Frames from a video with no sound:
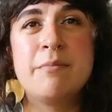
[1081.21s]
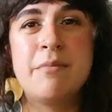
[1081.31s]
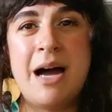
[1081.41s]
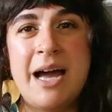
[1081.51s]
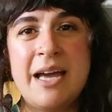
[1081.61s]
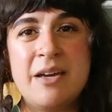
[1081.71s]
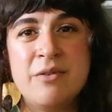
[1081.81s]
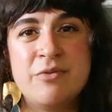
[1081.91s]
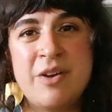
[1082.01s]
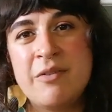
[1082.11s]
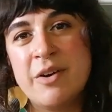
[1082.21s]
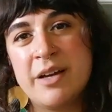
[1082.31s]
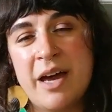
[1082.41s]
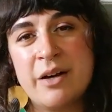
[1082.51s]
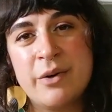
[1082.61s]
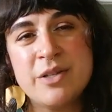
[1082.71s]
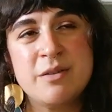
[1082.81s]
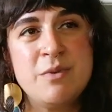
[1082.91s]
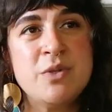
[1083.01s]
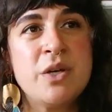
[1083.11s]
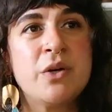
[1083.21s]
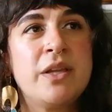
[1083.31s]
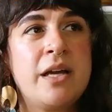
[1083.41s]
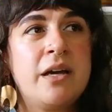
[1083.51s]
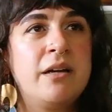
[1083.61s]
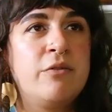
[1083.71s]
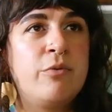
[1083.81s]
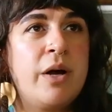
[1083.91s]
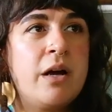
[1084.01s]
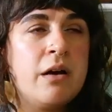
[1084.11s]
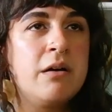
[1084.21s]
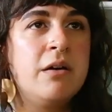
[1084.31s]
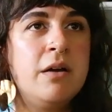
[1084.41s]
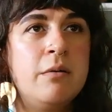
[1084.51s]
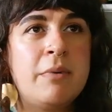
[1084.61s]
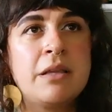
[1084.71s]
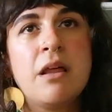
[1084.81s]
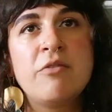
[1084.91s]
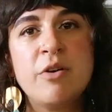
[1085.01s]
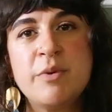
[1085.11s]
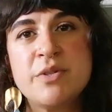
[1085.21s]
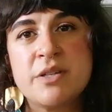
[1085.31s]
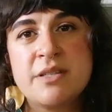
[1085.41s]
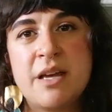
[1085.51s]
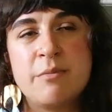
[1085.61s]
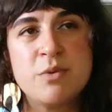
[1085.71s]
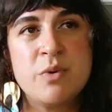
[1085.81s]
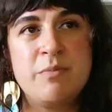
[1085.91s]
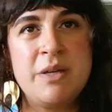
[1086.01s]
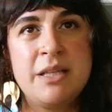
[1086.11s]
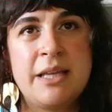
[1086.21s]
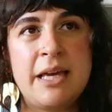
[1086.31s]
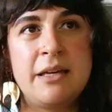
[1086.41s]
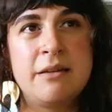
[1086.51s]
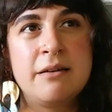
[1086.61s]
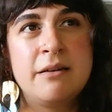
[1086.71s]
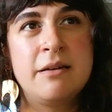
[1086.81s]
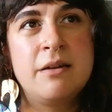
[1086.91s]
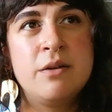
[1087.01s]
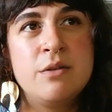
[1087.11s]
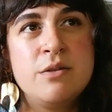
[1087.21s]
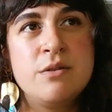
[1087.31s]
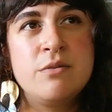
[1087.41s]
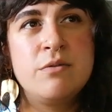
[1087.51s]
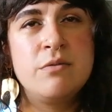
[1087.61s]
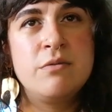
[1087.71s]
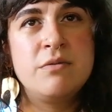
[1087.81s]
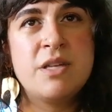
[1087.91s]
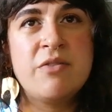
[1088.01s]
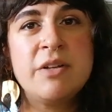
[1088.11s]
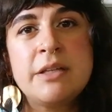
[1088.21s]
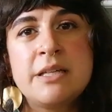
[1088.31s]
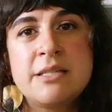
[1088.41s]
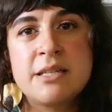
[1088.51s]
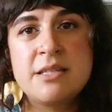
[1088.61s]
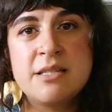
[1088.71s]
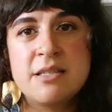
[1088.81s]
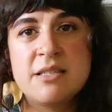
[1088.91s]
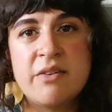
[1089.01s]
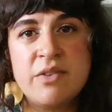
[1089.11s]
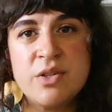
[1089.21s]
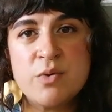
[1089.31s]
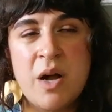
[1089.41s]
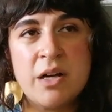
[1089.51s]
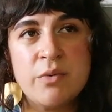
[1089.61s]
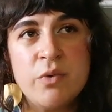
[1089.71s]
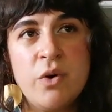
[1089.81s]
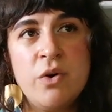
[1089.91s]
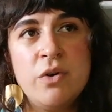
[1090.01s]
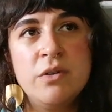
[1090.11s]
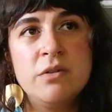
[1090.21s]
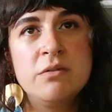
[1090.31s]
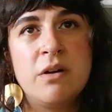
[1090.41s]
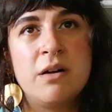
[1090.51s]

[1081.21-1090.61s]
my favorite categories of music, or like kind of where my love for music stems, would be like definitely 60s and 70s rock and roll,